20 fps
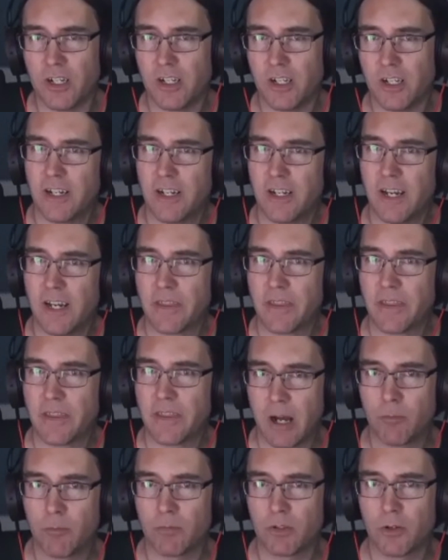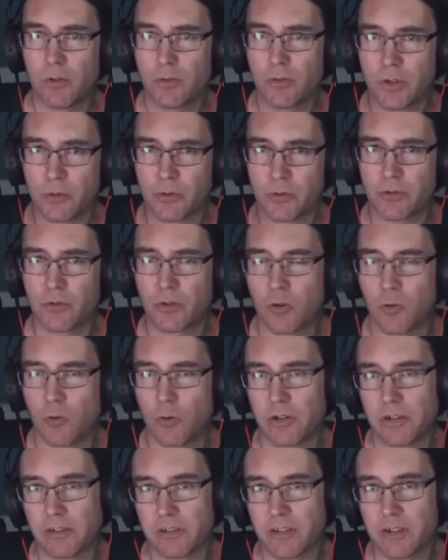and then upload those
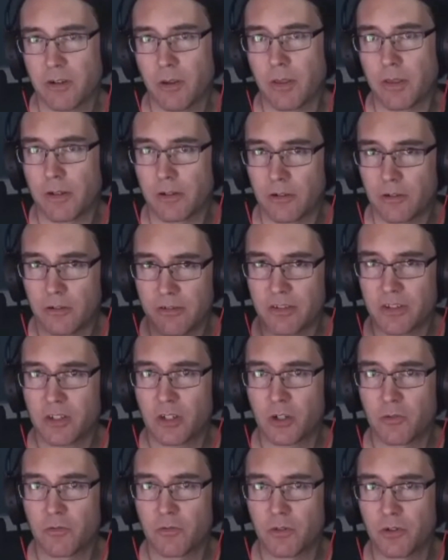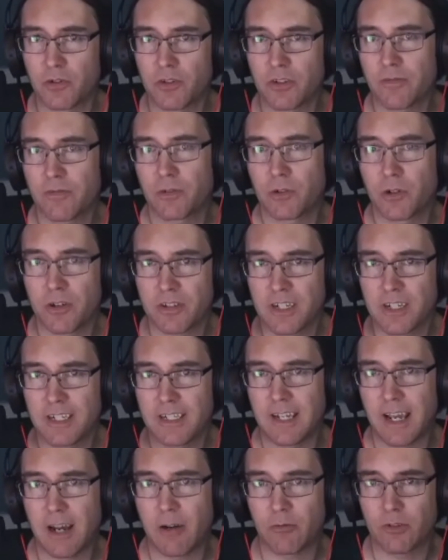recordings to their servers for us to
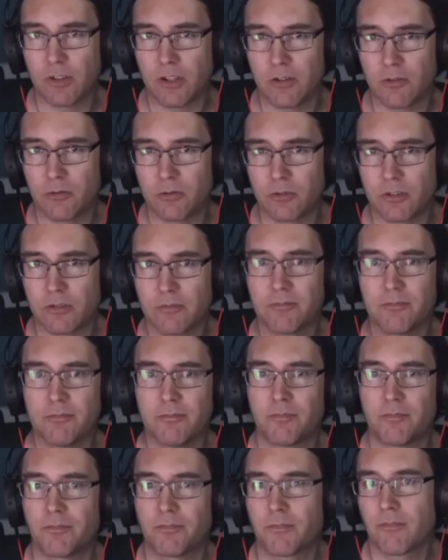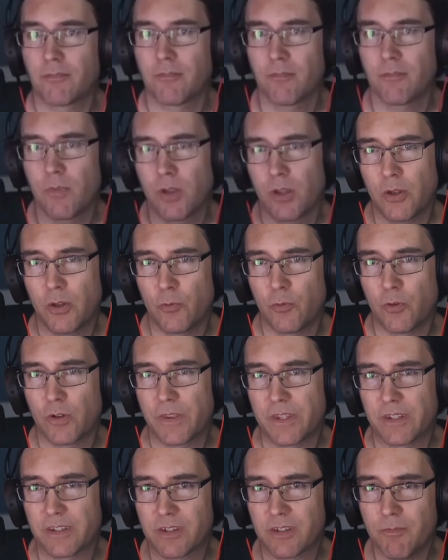download. What
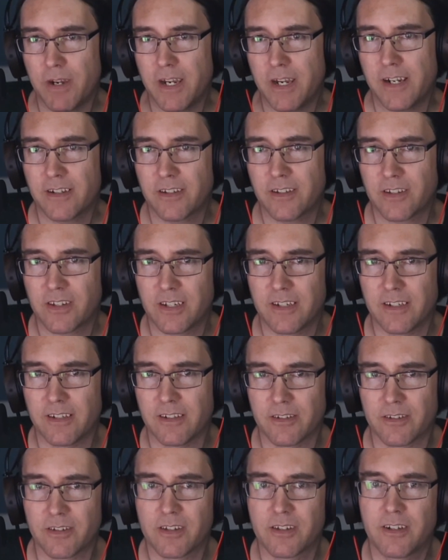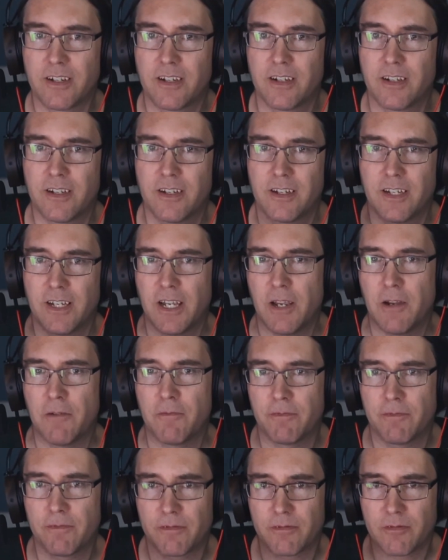this means is
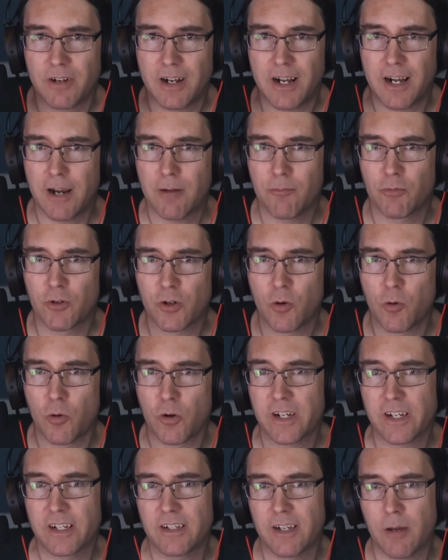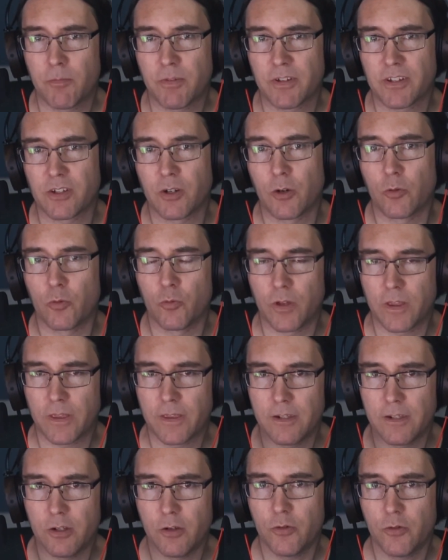if I'm recording an episode with
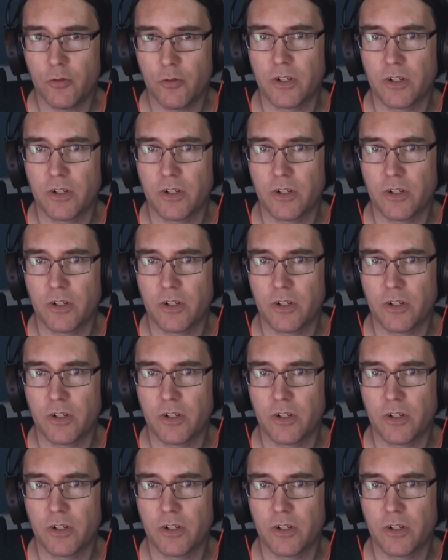you,